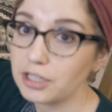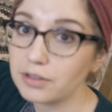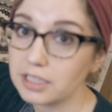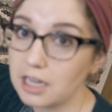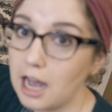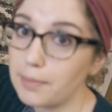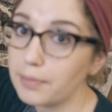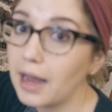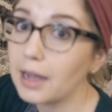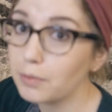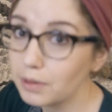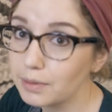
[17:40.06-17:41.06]
do the top,
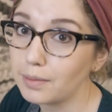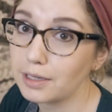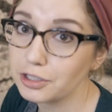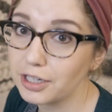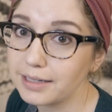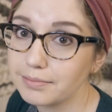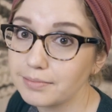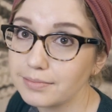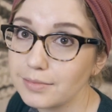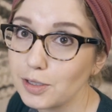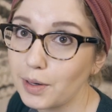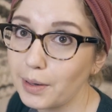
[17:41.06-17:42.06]
I will be measuring.
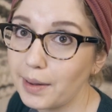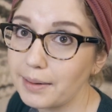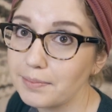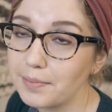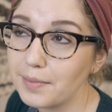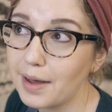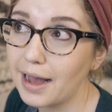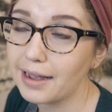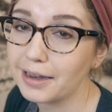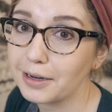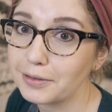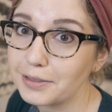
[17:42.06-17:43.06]
So anyway,
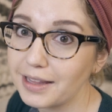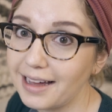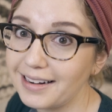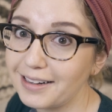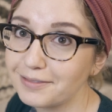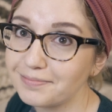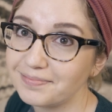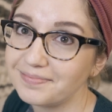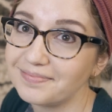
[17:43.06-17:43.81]
I'm gonna go do that now.